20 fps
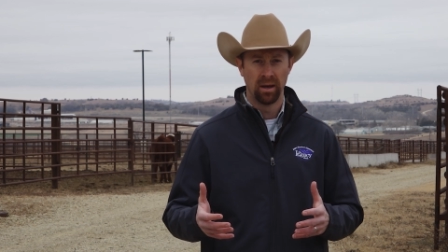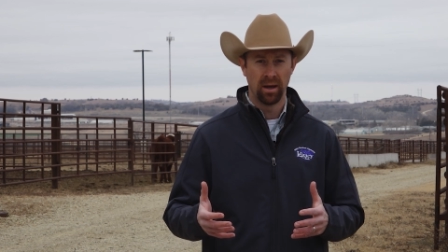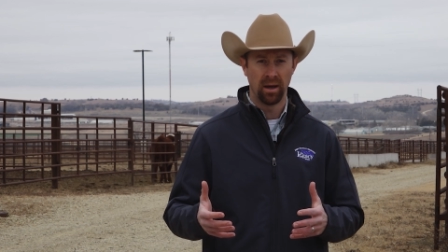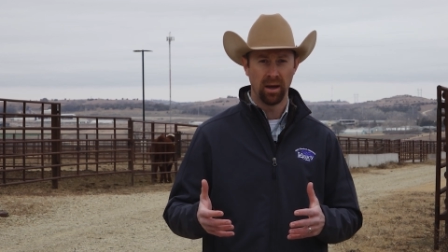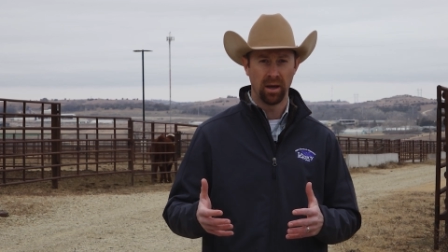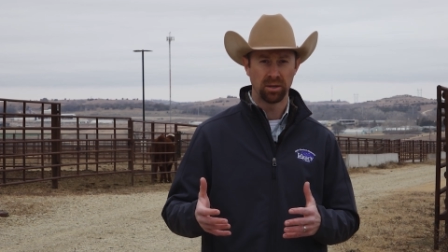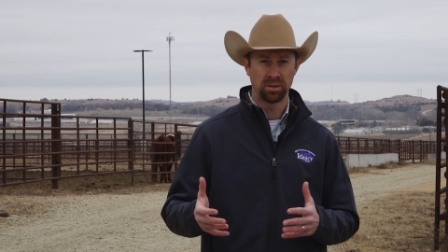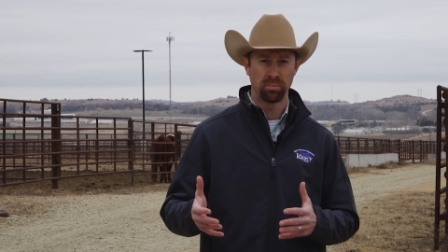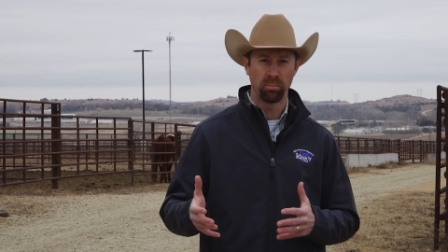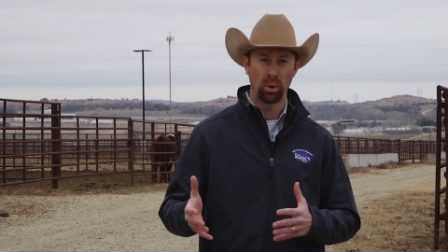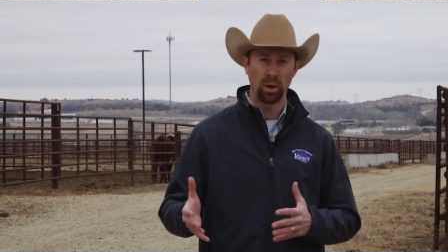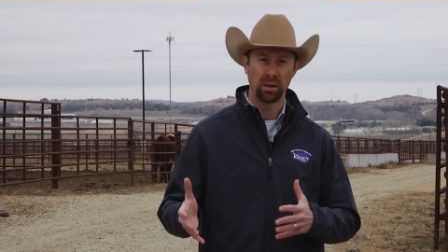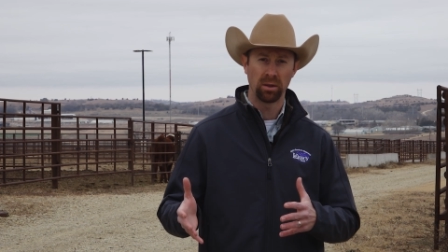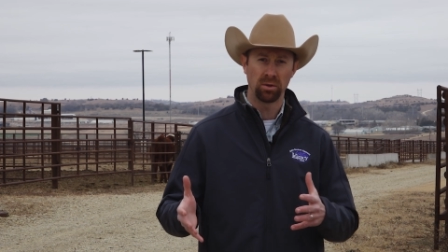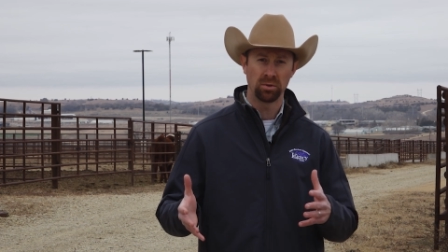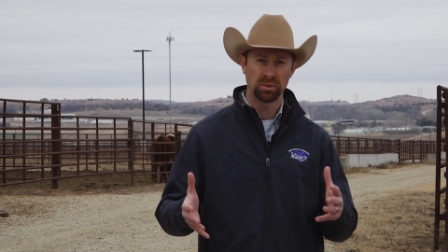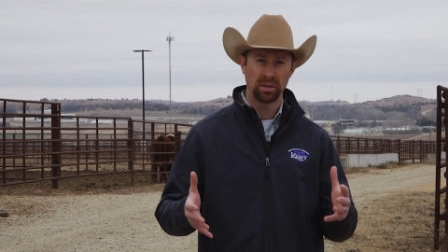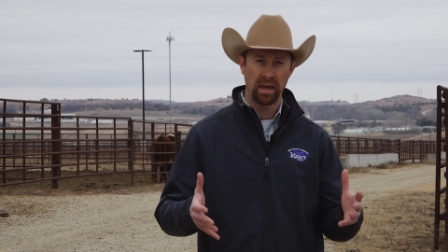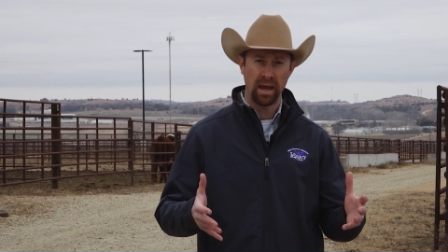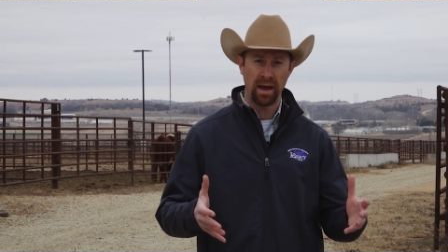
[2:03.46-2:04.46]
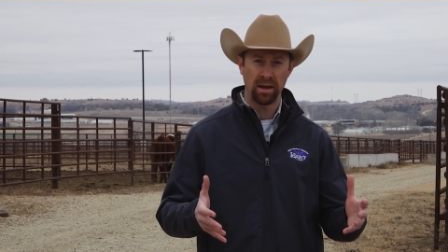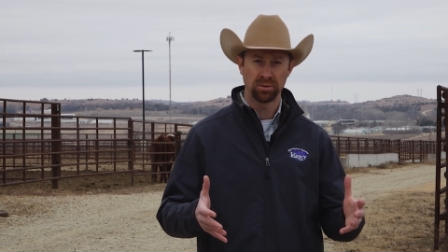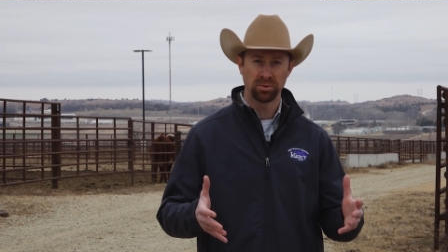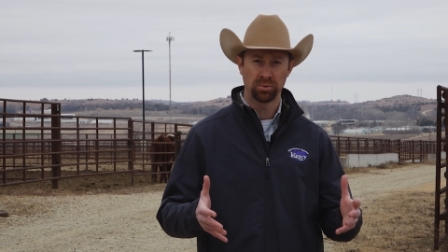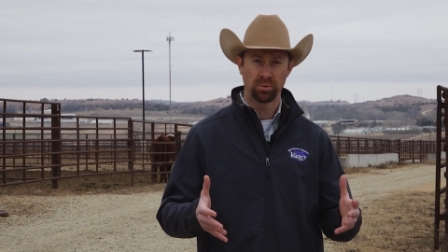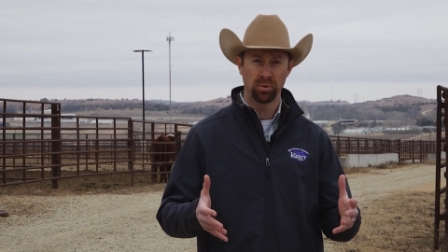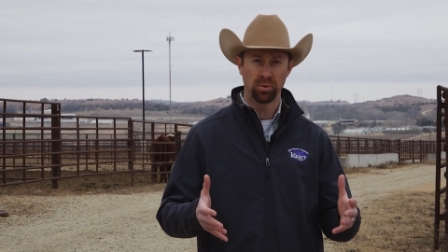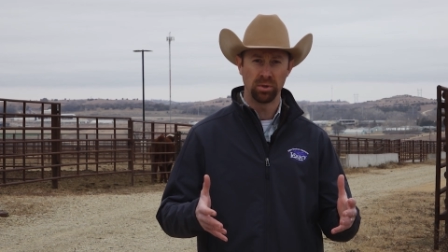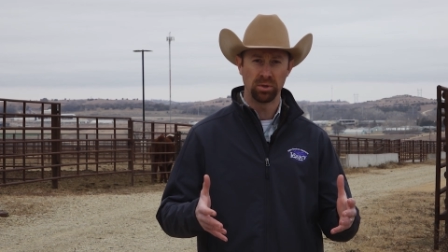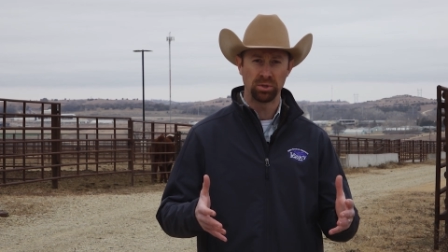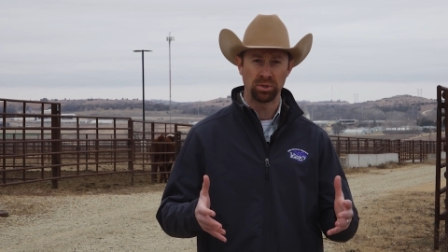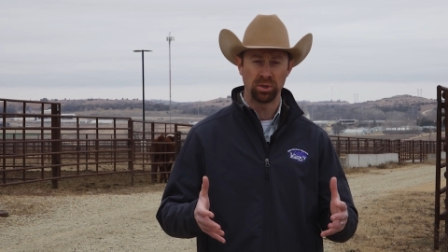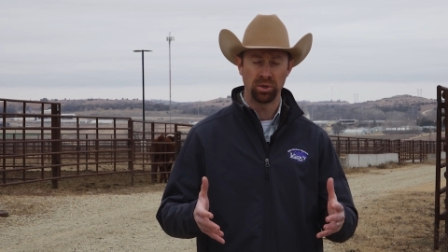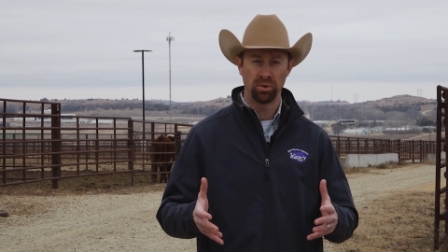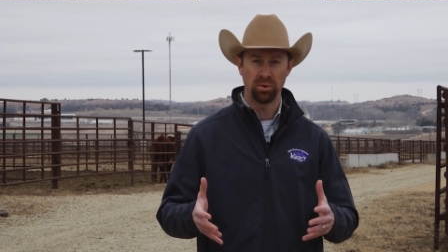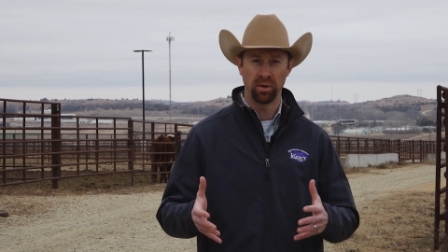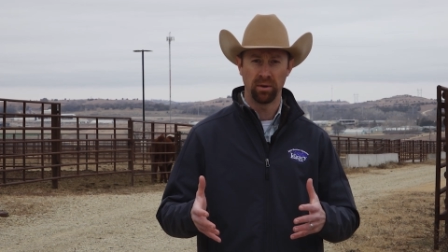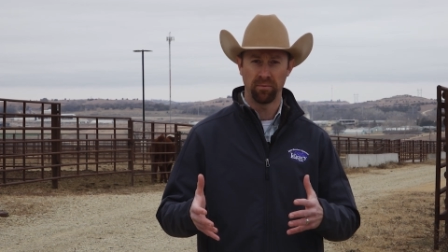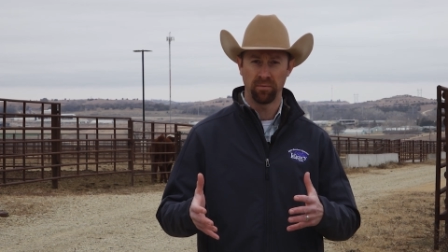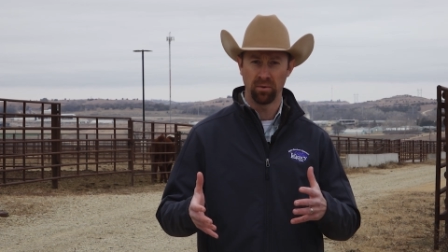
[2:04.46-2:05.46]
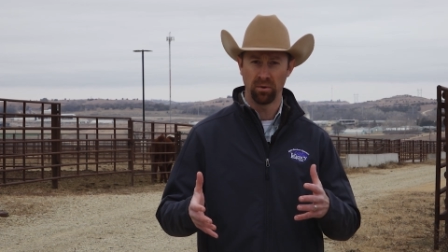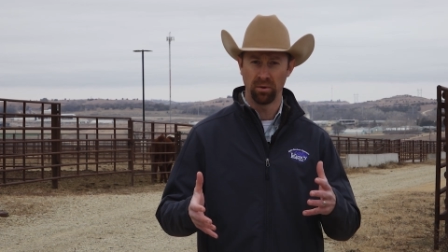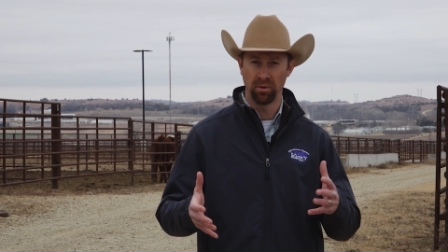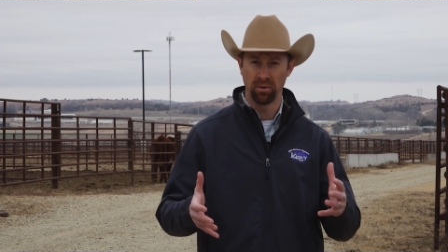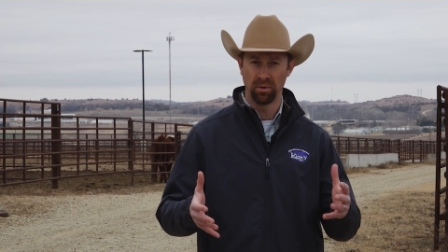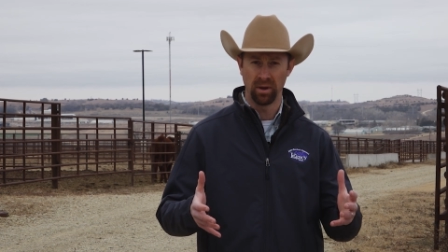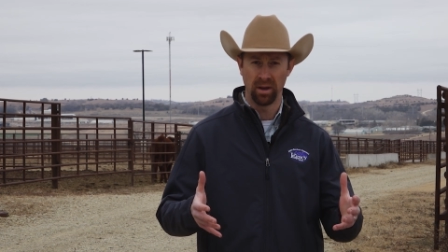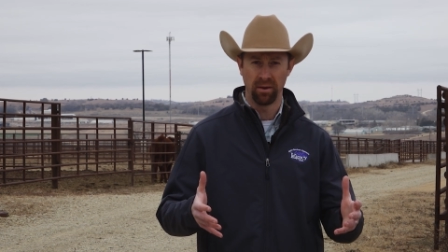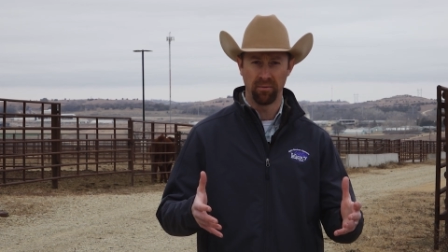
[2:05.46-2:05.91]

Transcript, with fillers: uh, to bring those cows through the chute, if you're,